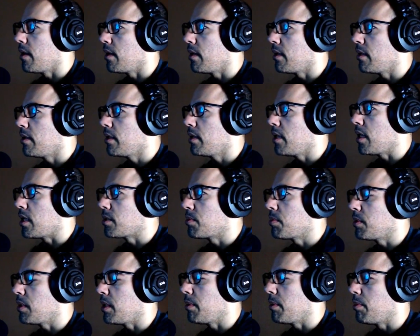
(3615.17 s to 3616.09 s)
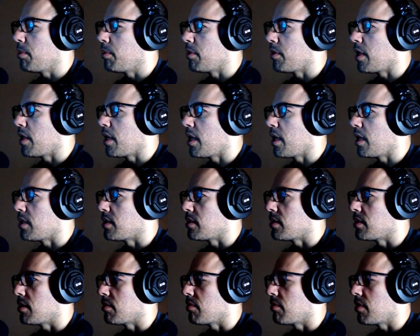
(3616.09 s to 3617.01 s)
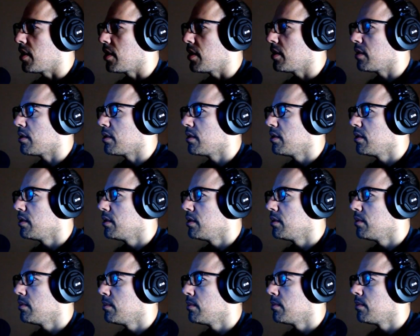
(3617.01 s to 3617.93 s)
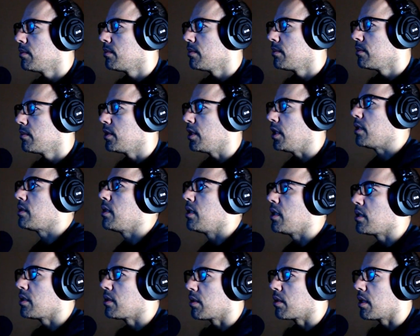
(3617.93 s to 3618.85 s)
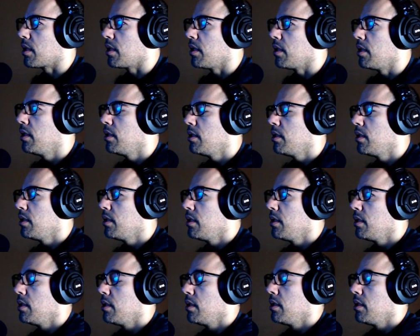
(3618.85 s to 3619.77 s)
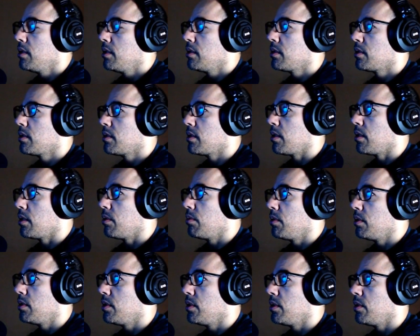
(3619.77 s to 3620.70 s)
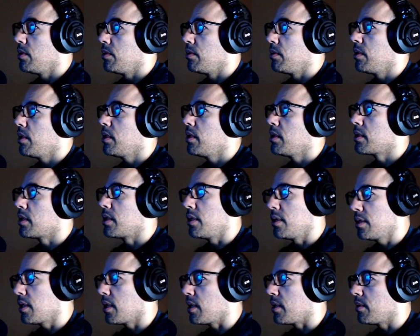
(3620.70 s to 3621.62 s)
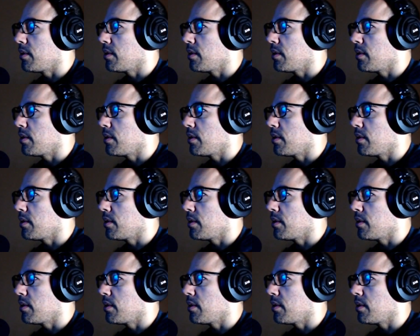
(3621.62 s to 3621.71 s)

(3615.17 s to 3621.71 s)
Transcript: it's Panebo that has it, right? Yeah, Celeste, okay. So we'll do skills again.